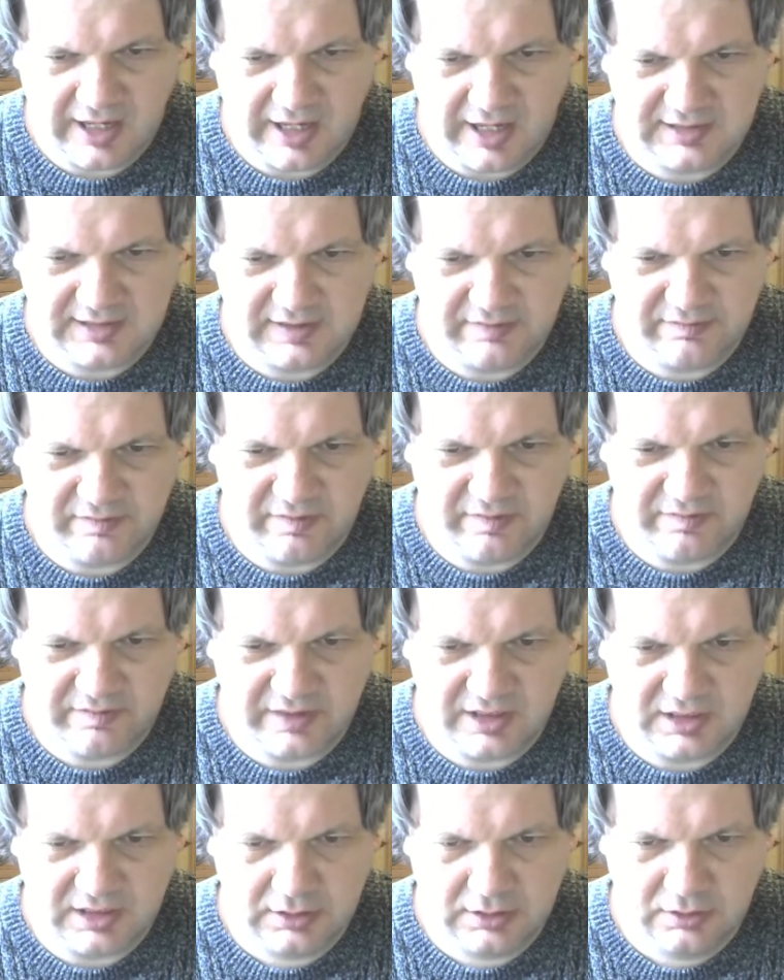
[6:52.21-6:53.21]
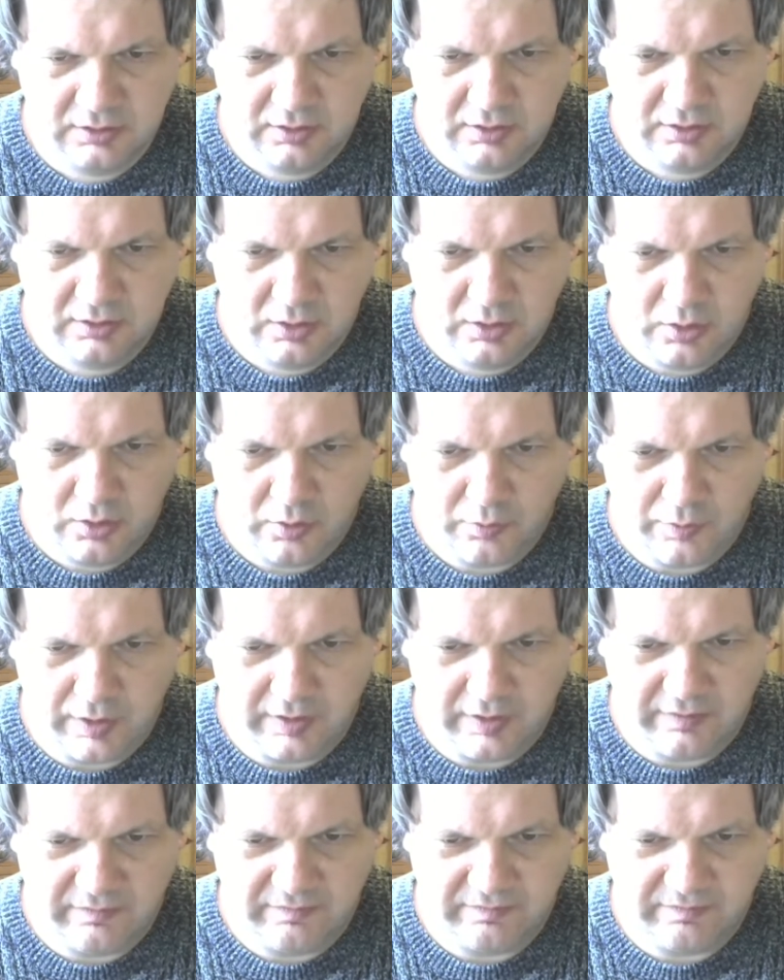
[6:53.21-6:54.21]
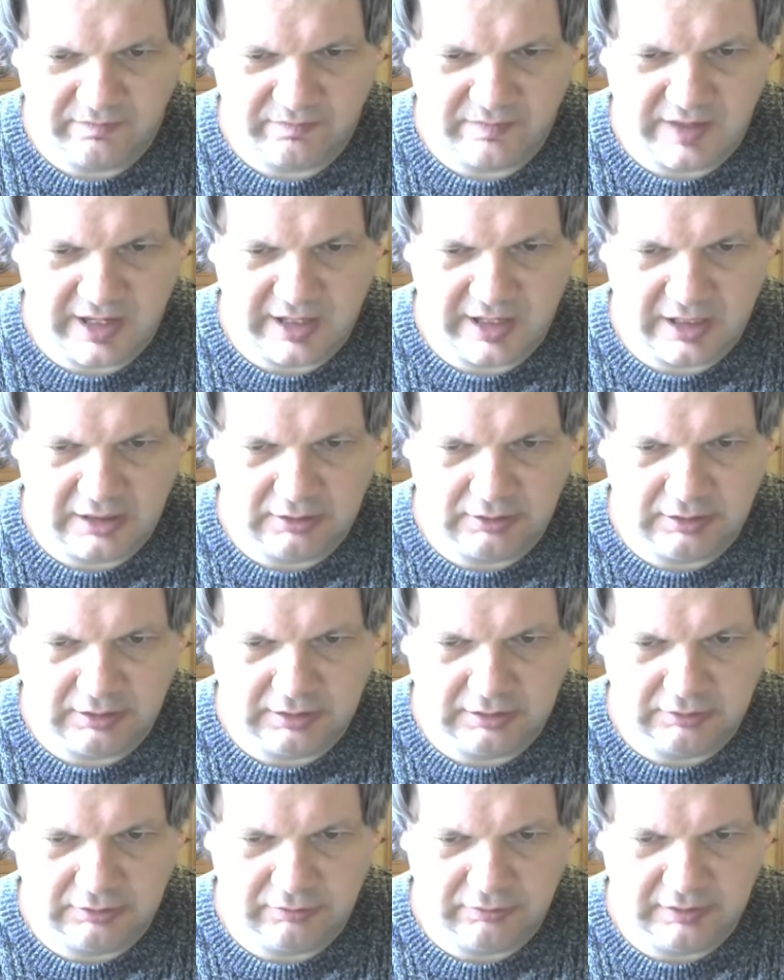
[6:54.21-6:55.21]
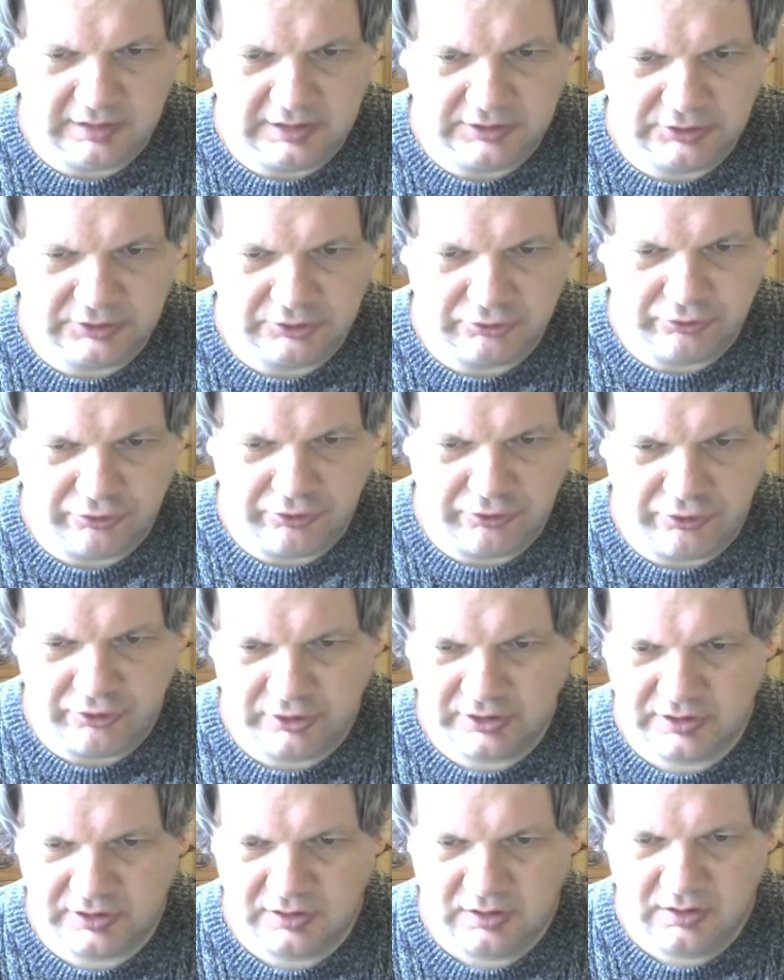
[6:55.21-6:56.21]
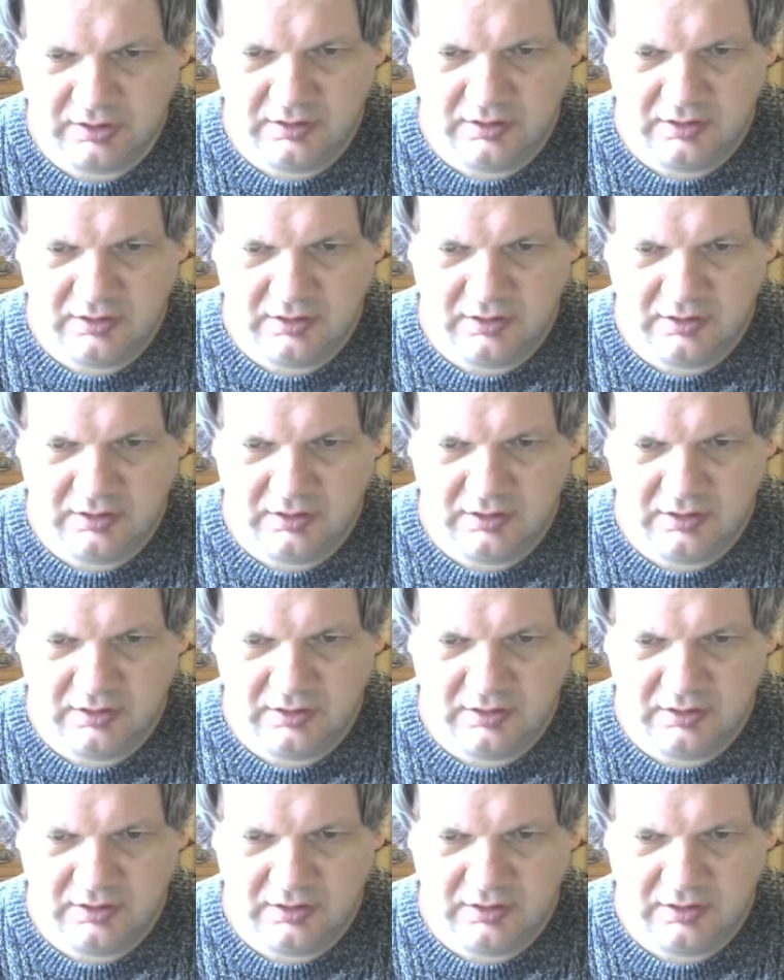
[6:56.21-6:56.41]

1850s when they introduced